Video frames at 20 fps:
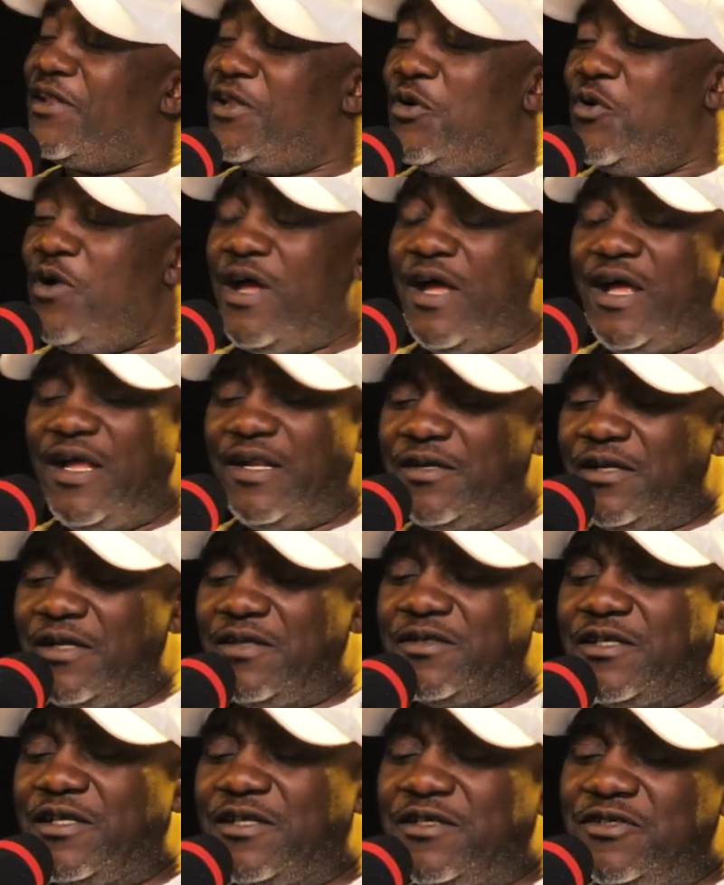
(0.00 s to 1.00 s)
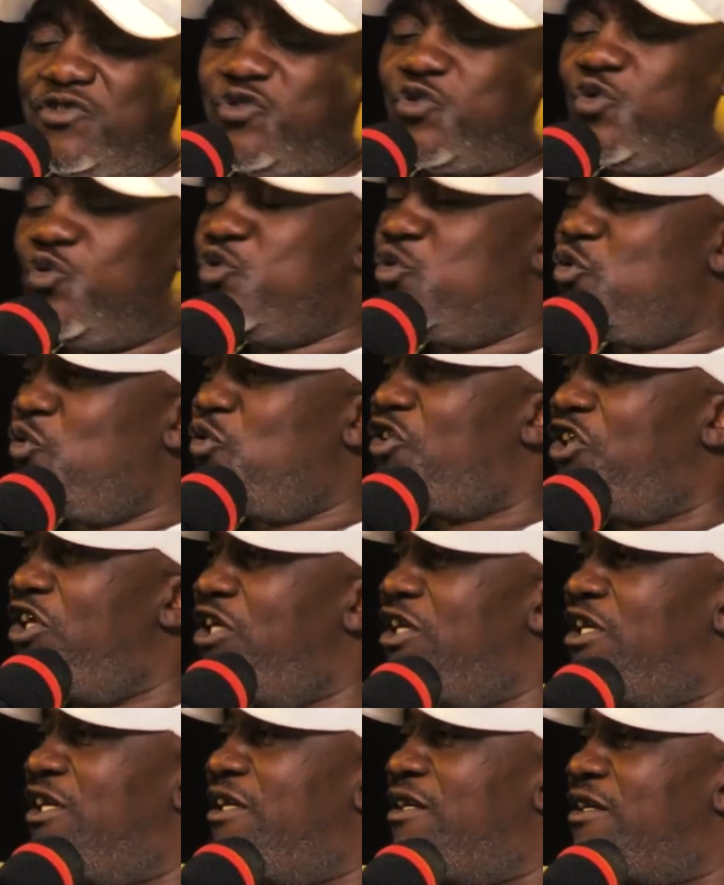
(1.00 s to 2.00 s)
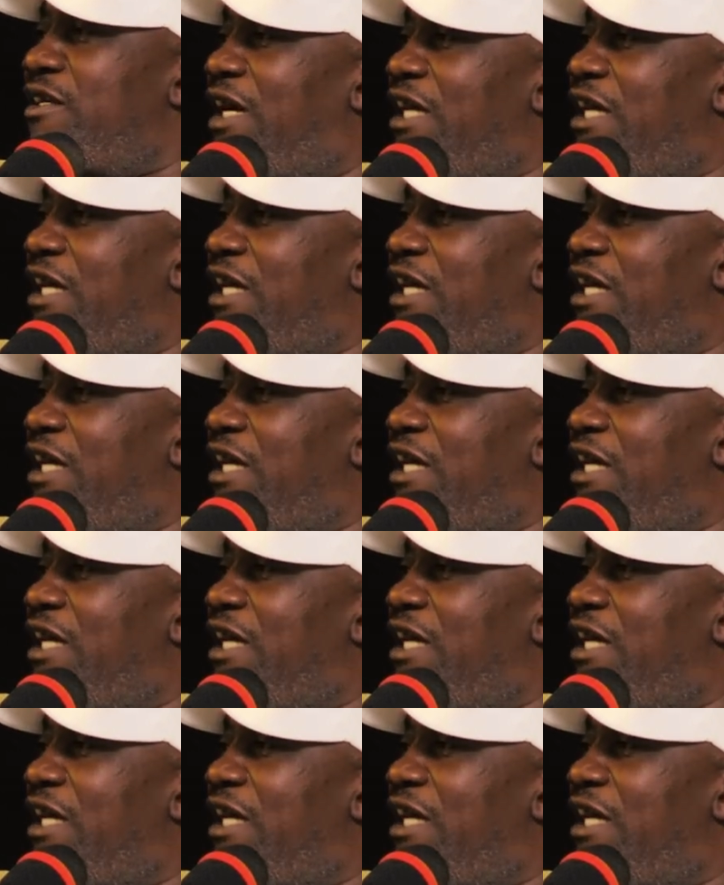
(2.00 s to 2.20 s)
They were the juju thing,